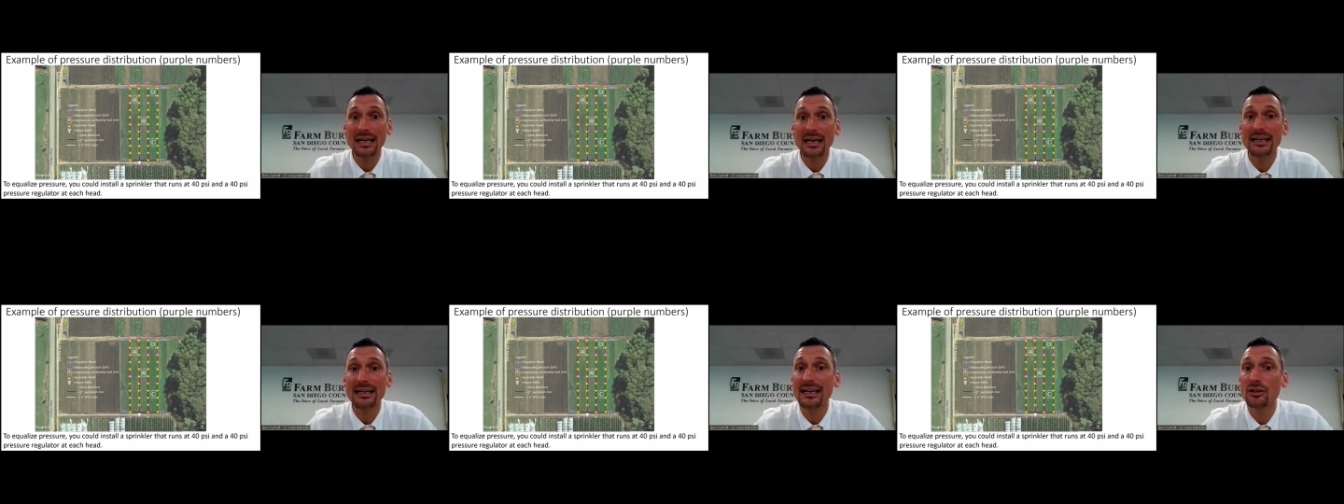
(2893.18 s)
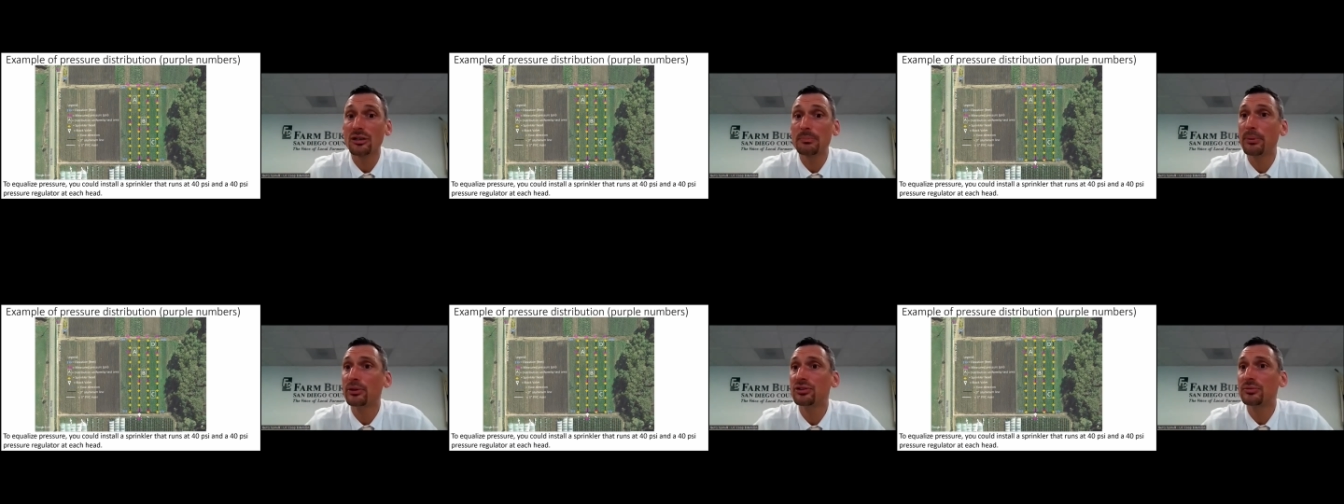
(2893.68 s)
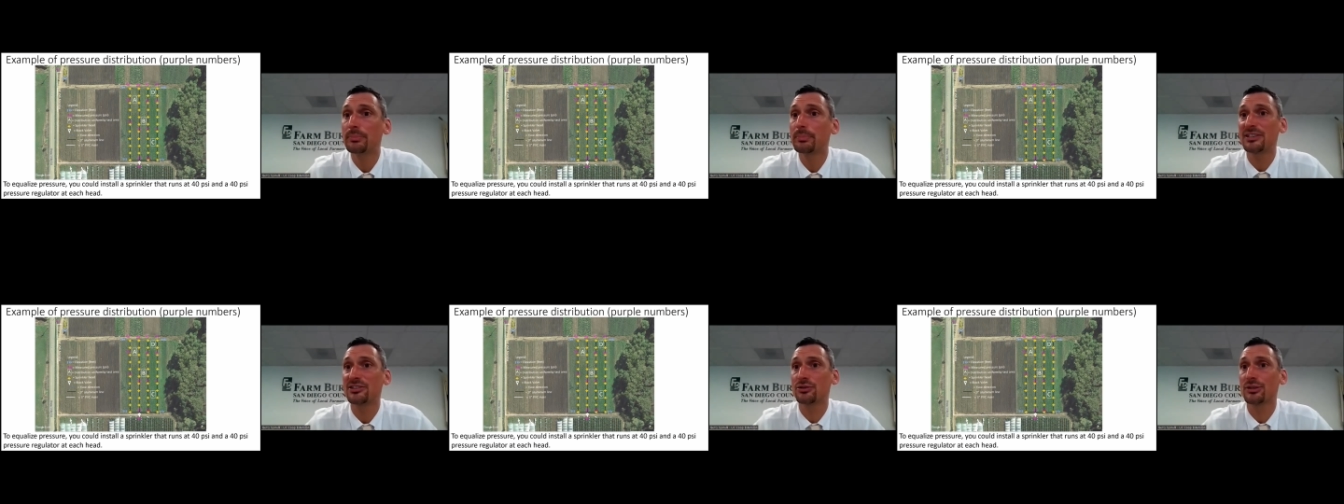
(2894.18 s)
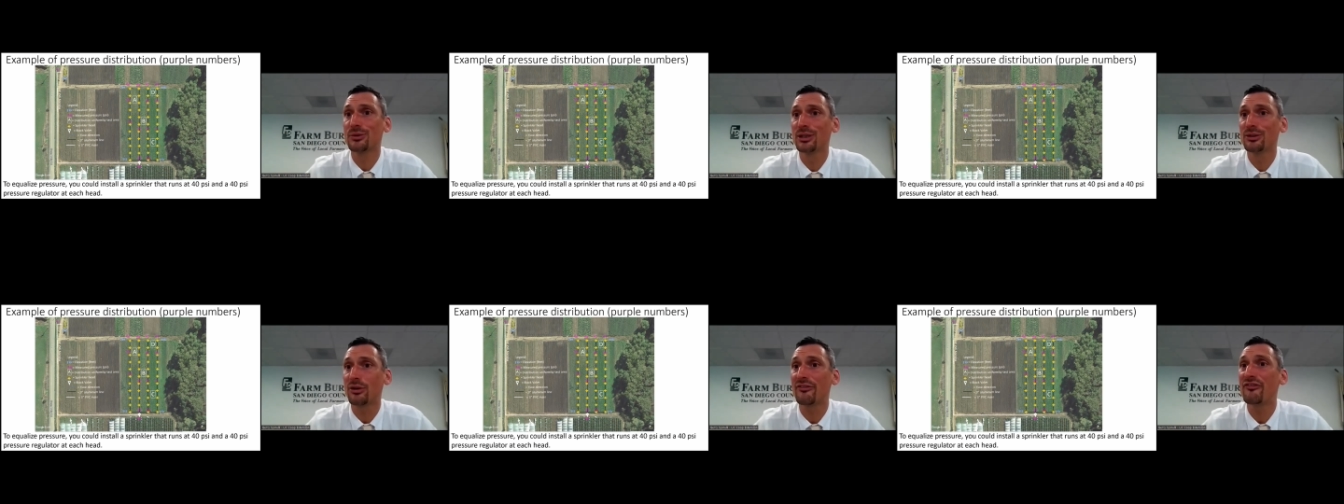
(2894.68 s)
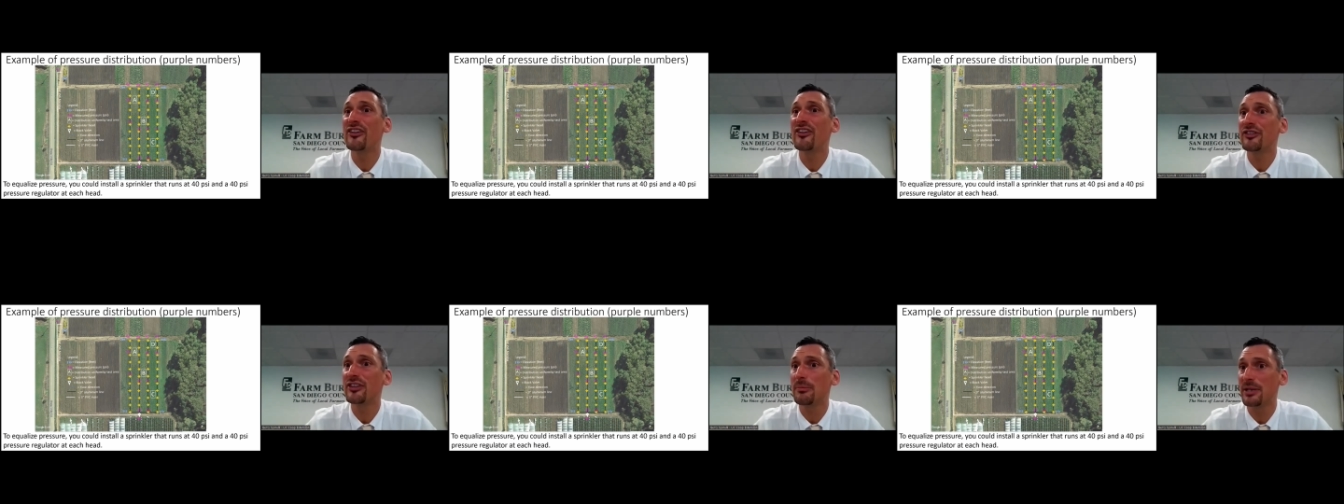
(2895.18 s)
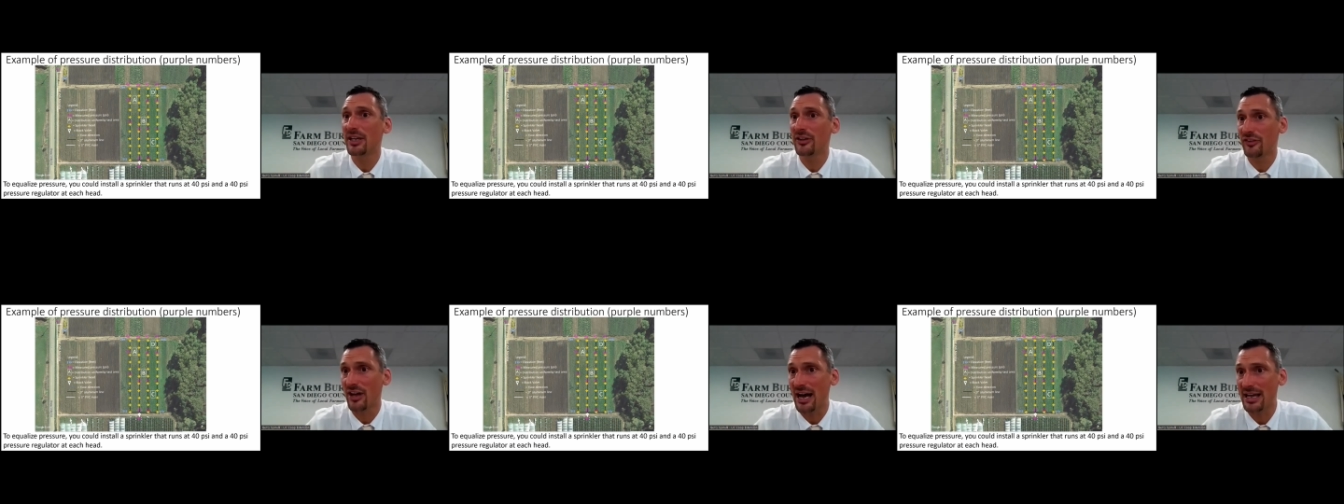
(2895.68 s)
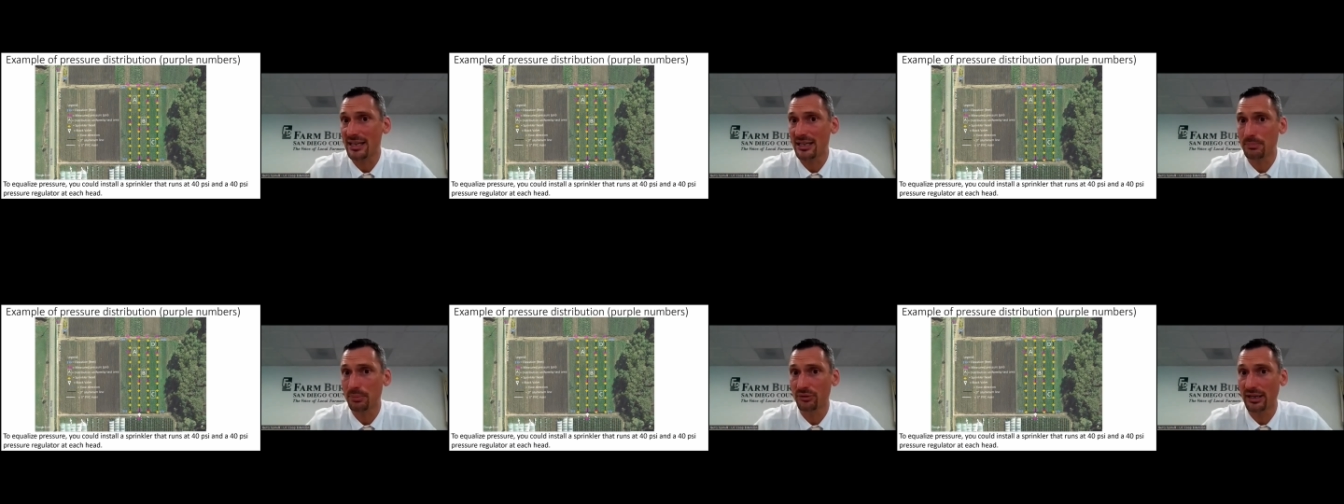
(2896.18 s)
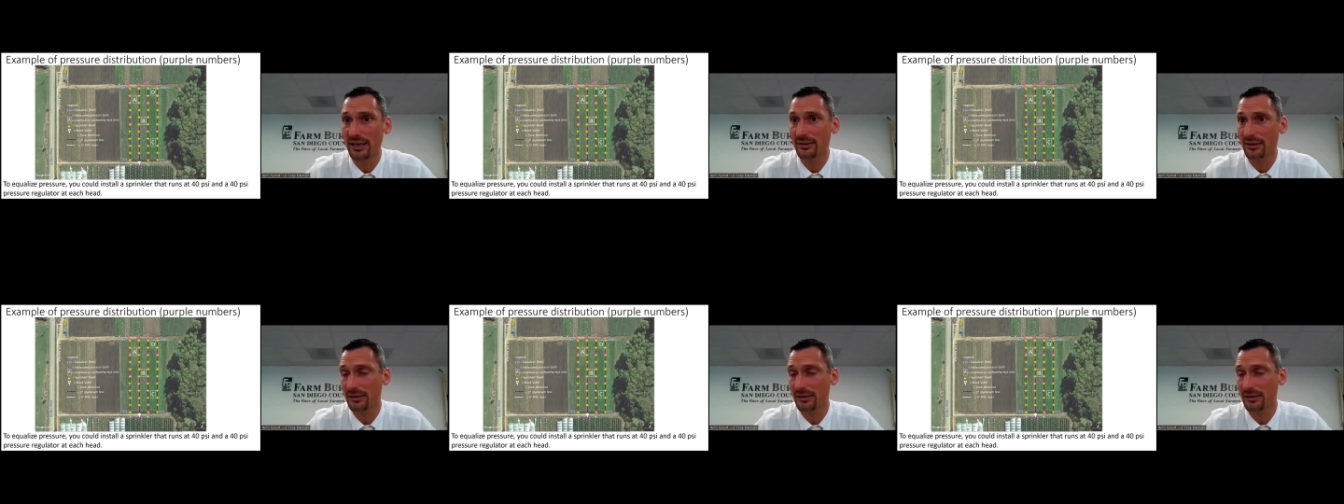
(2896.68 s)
I cannot put pressure regulator of 50 psi and put and,